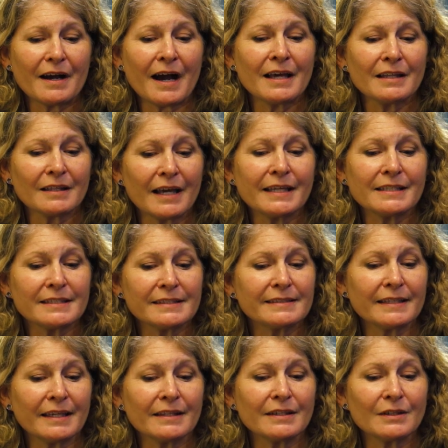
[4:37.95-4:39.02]
I like to
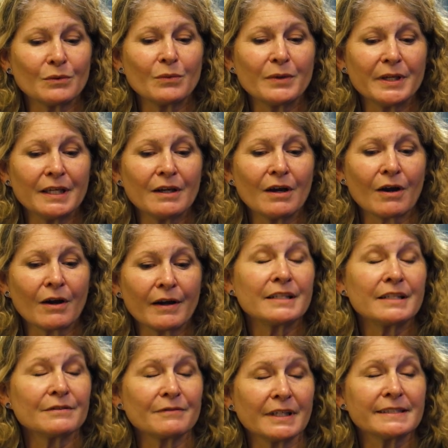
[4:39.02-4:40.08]
say that we are
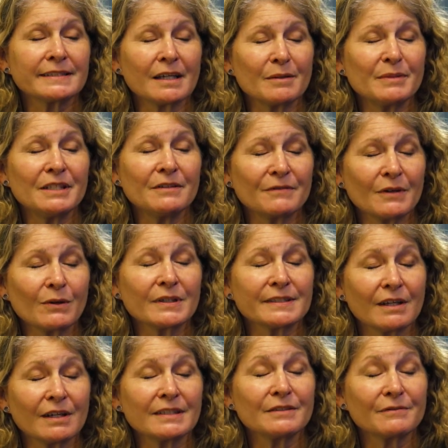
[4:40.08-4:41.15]
a defense company
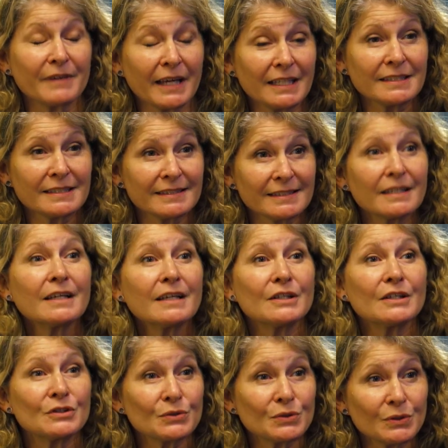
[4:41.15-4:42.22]
focused on defense,
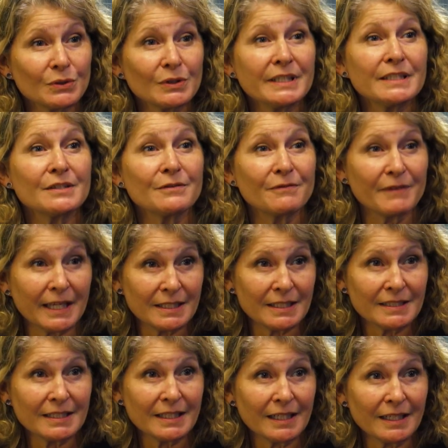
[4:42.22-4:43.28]
truly
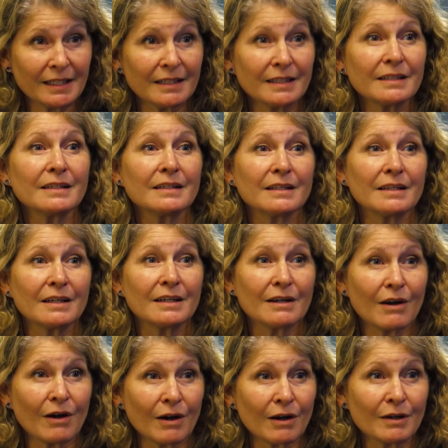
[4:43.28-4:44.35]
defending
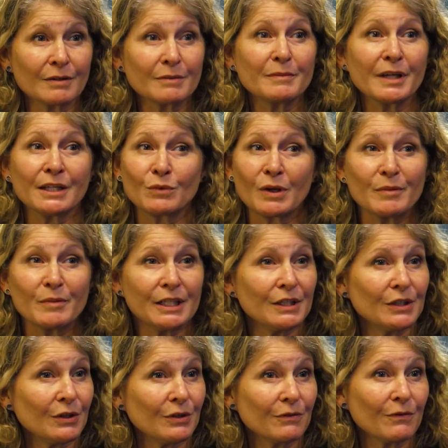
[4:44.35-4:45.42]
our men and women
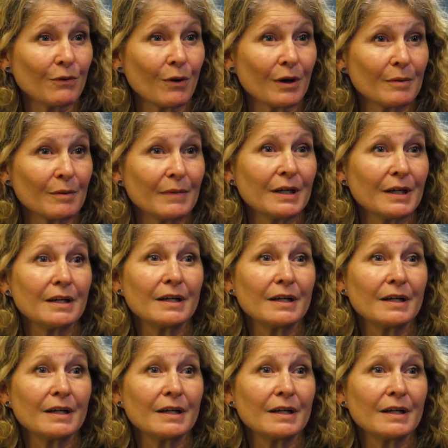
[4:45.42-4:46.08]
in uniform.